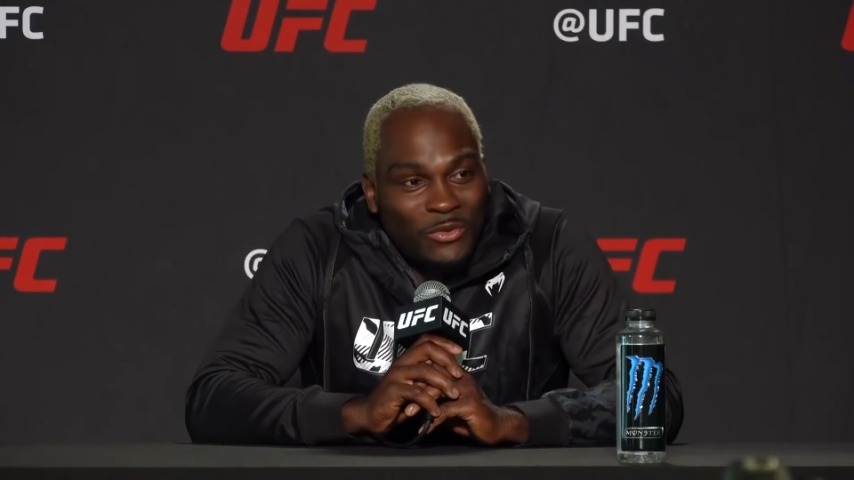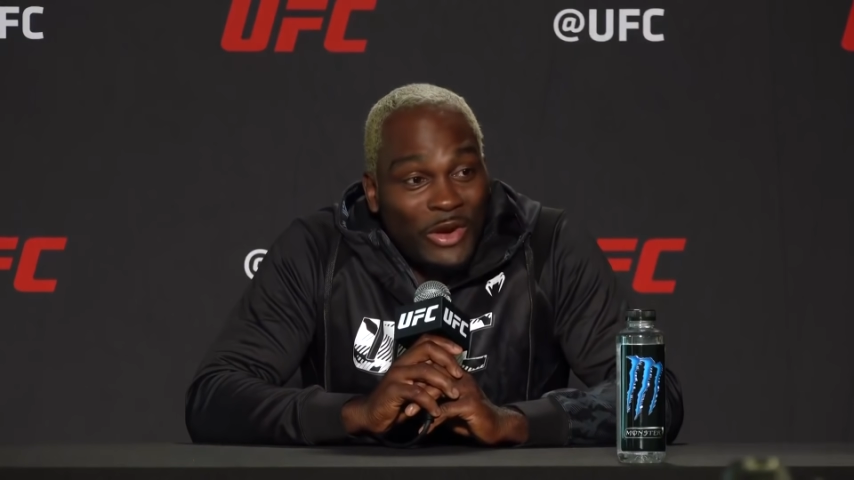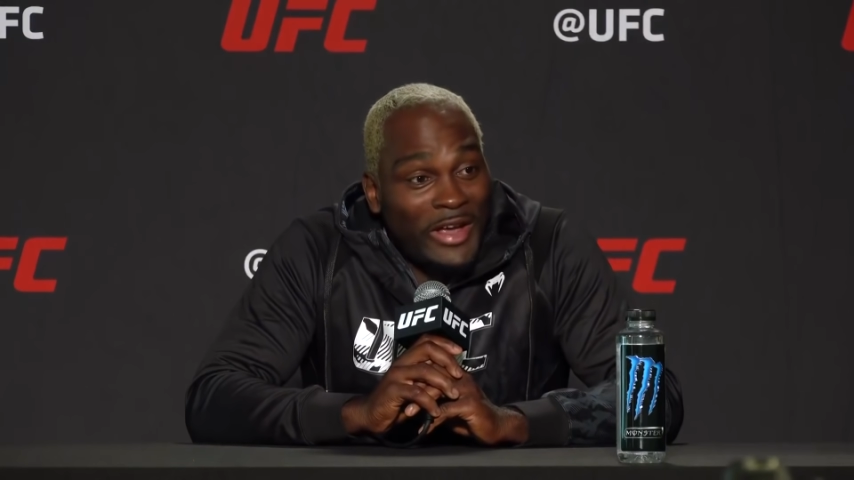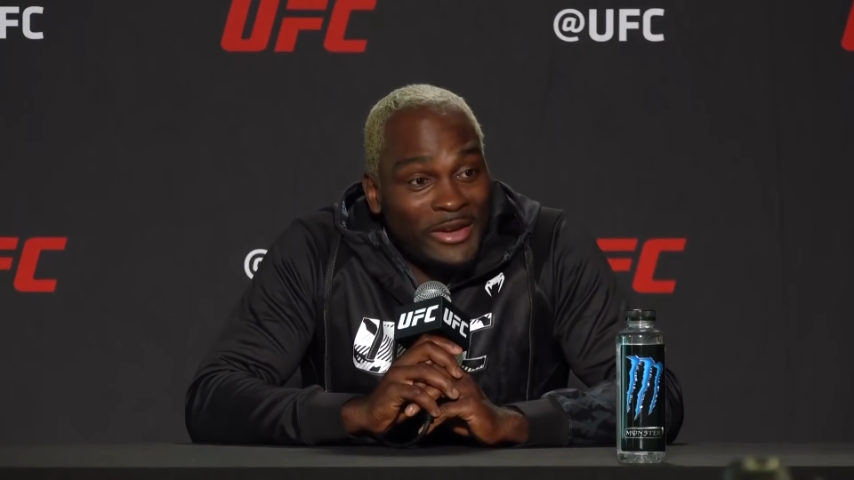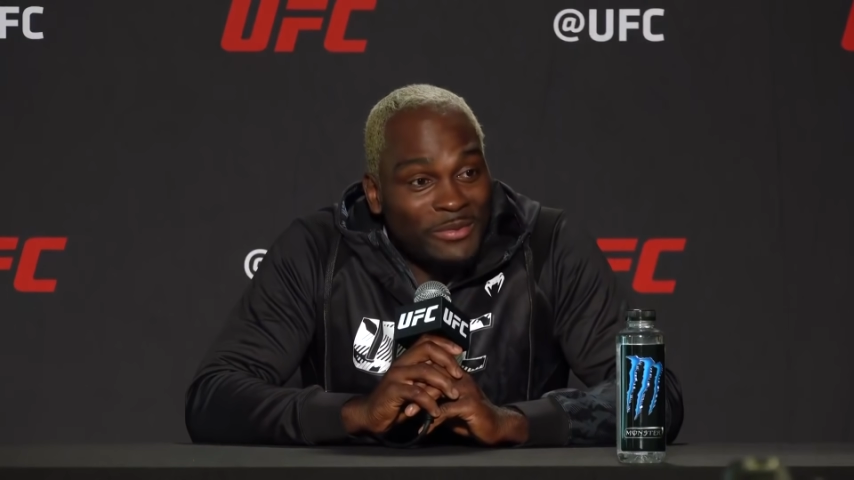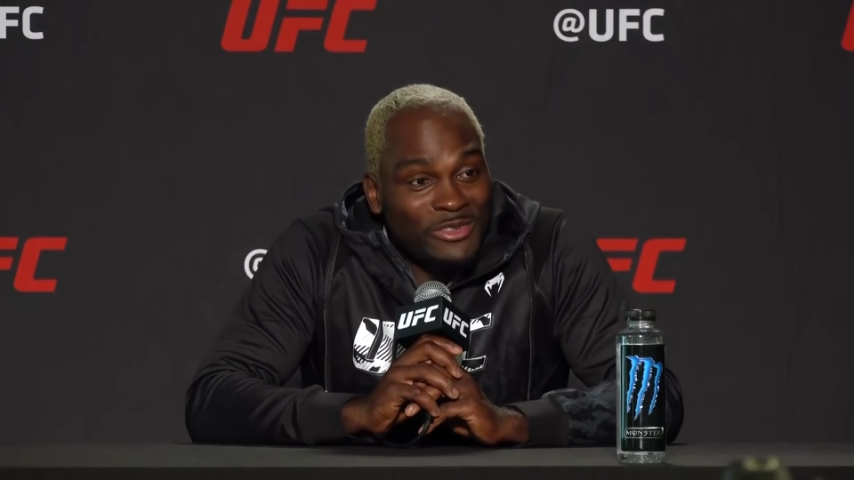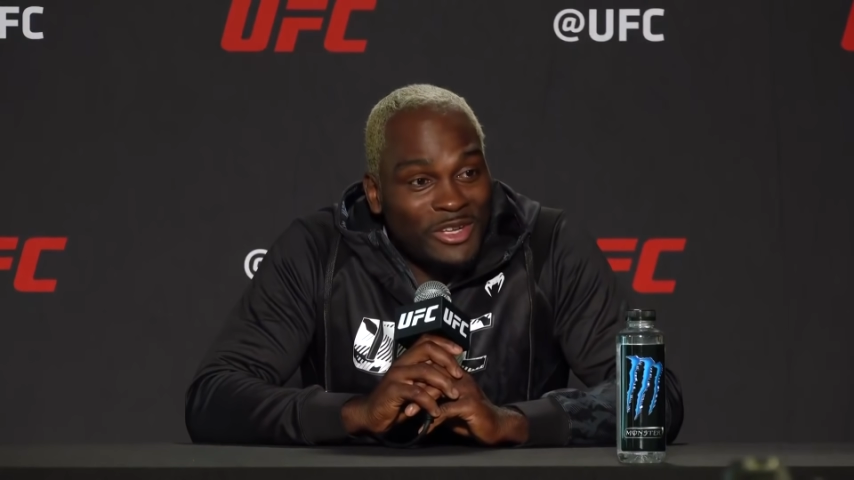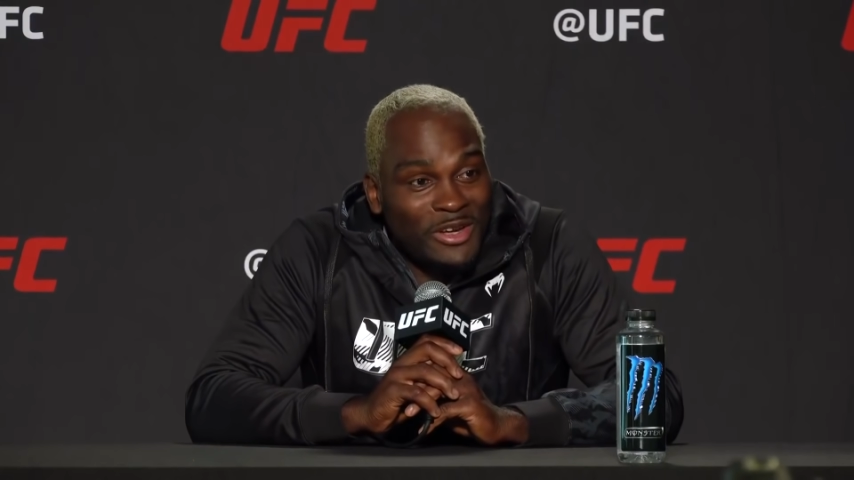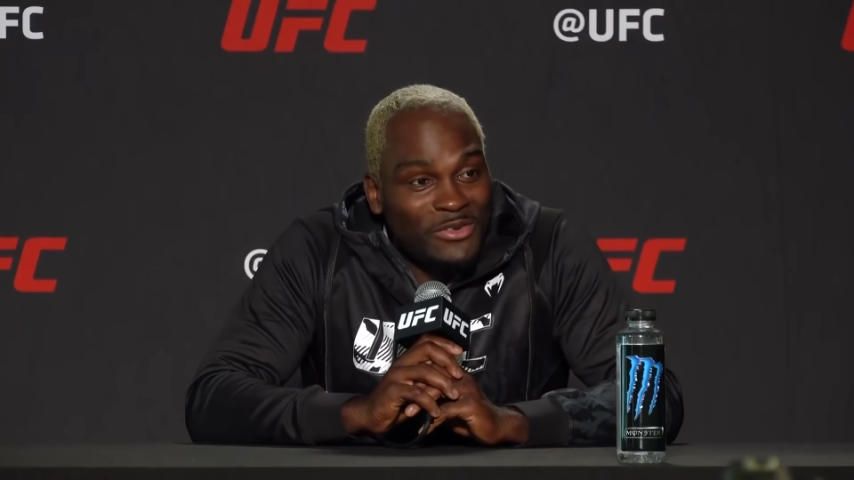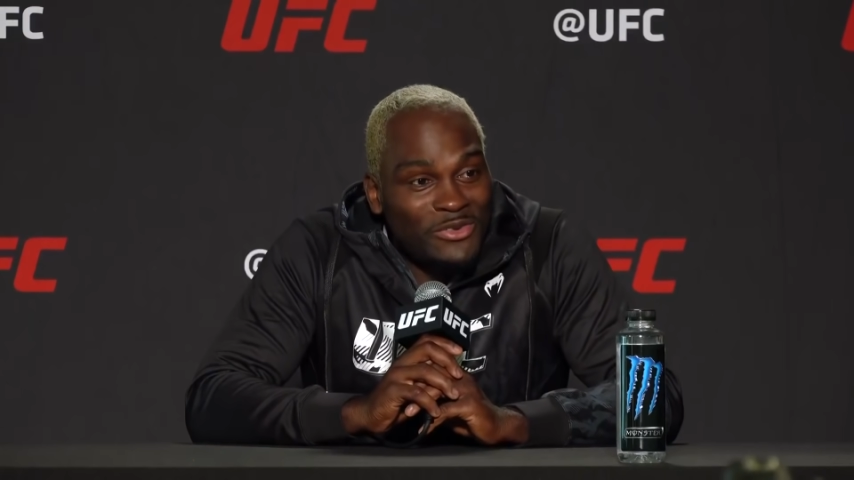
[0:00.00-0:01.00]
random
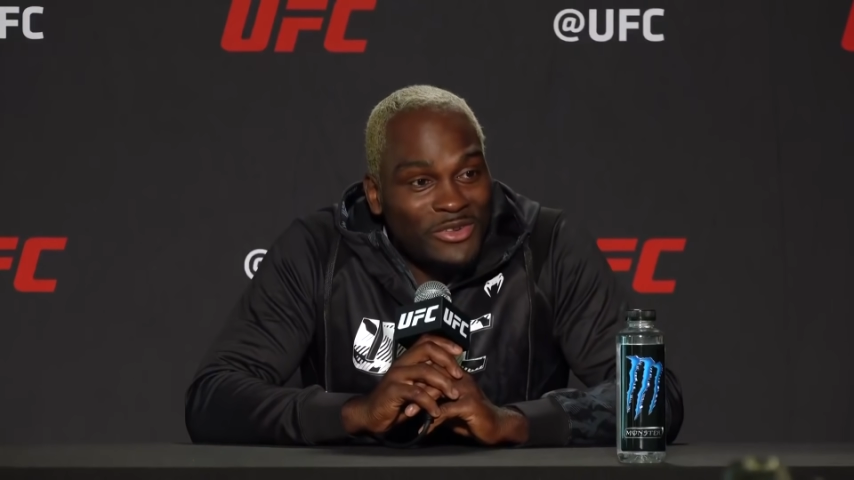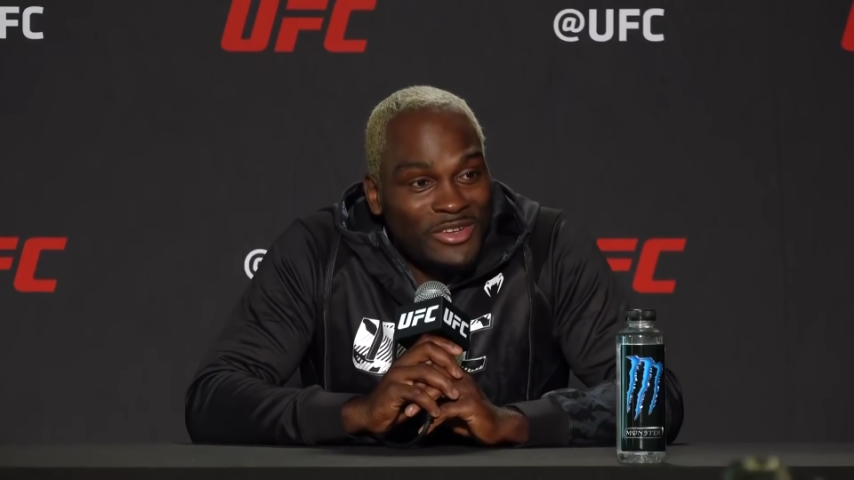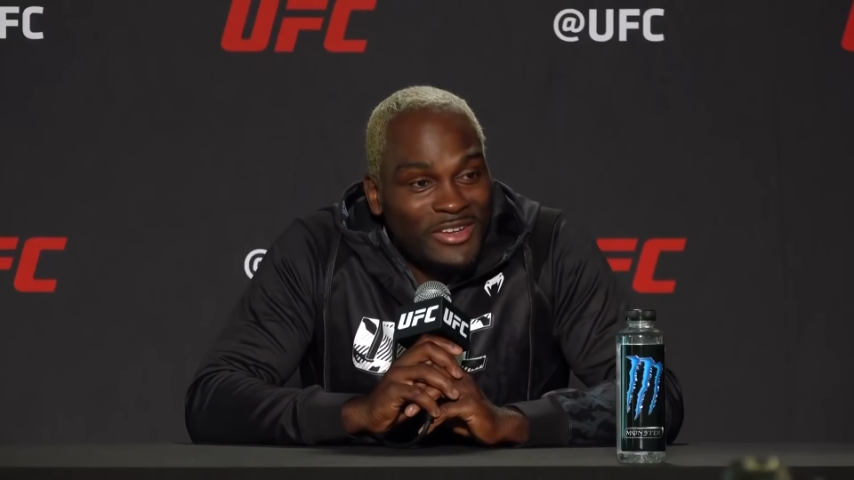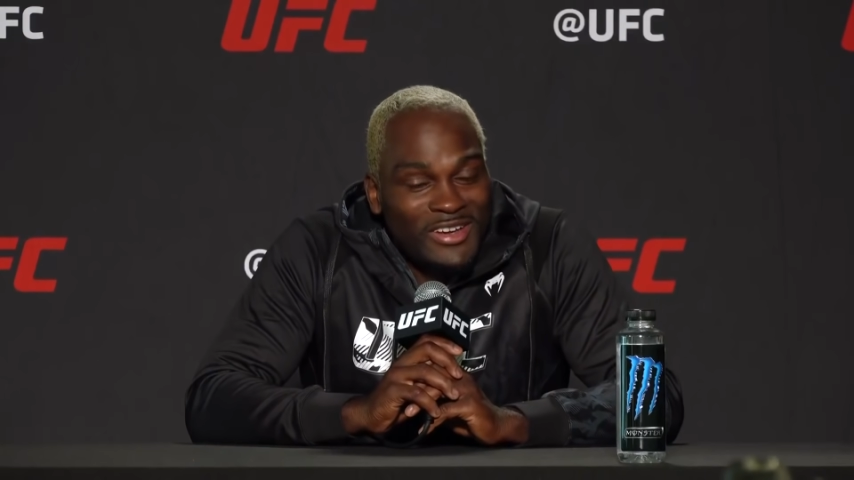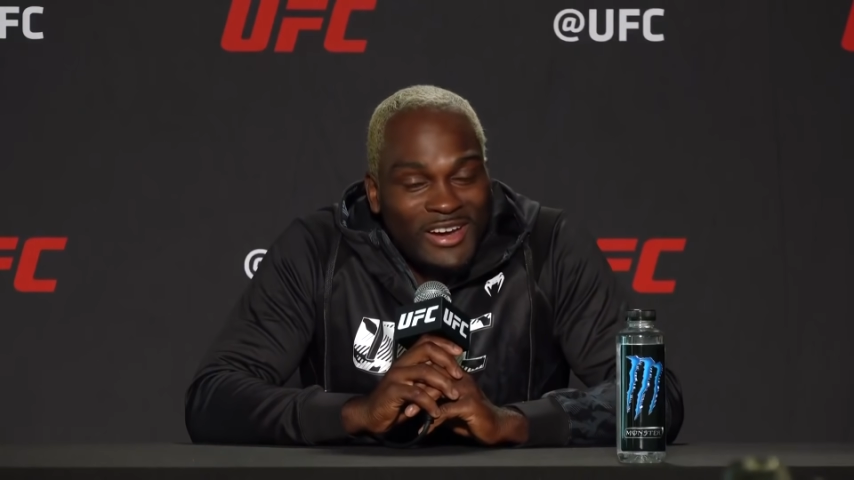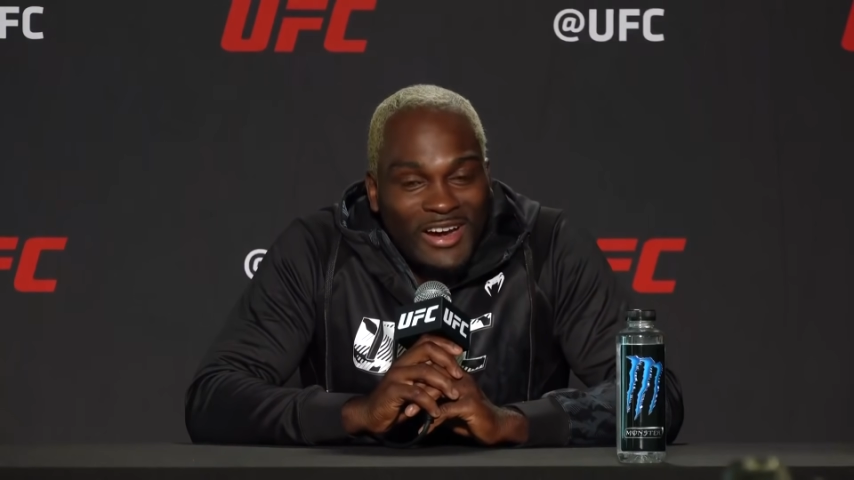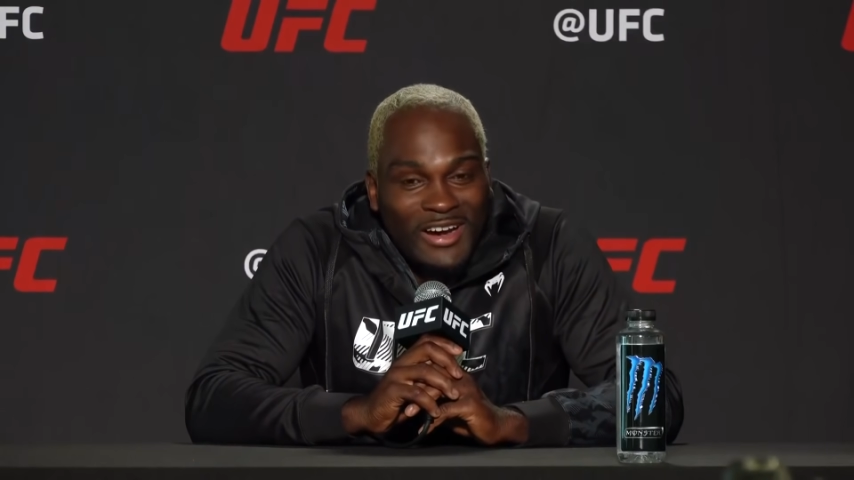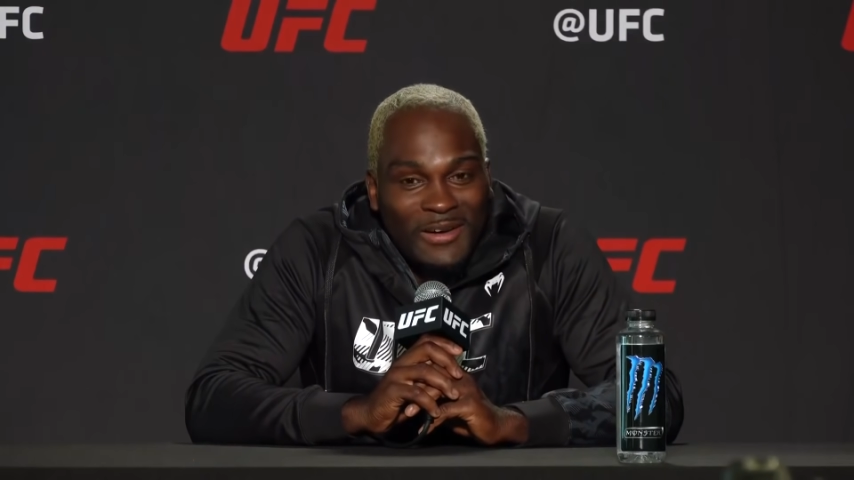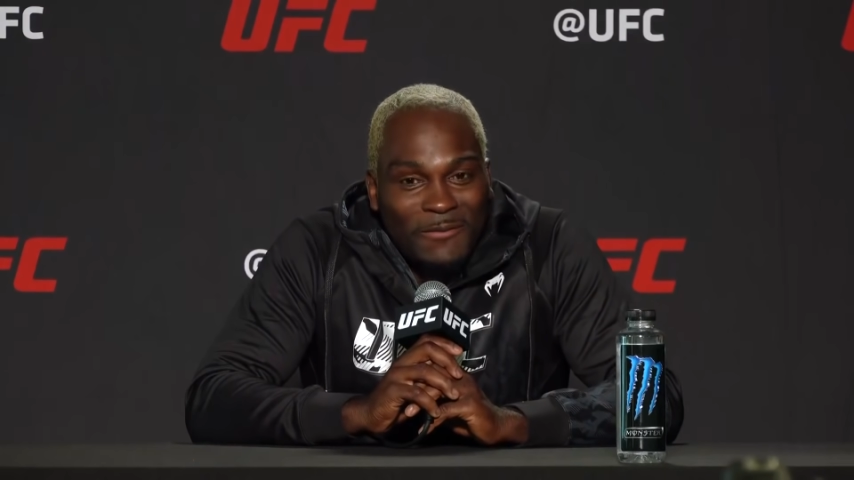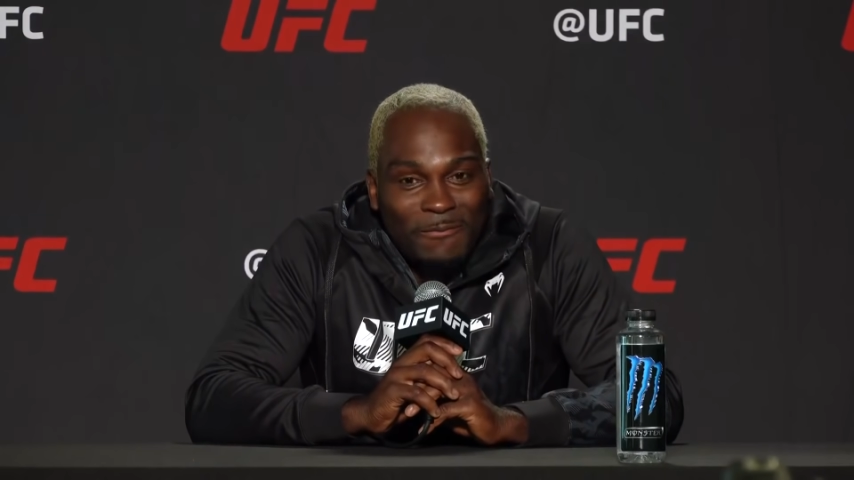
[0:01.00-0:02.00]
stuff.
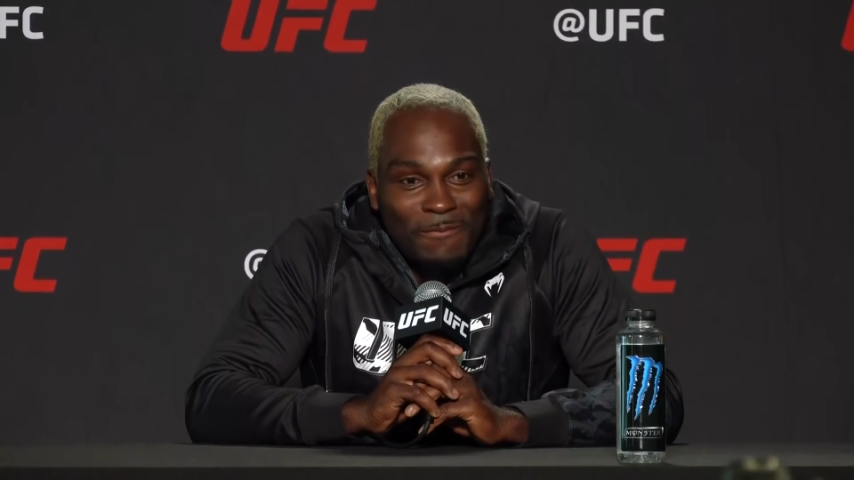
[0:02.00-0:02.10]
Um,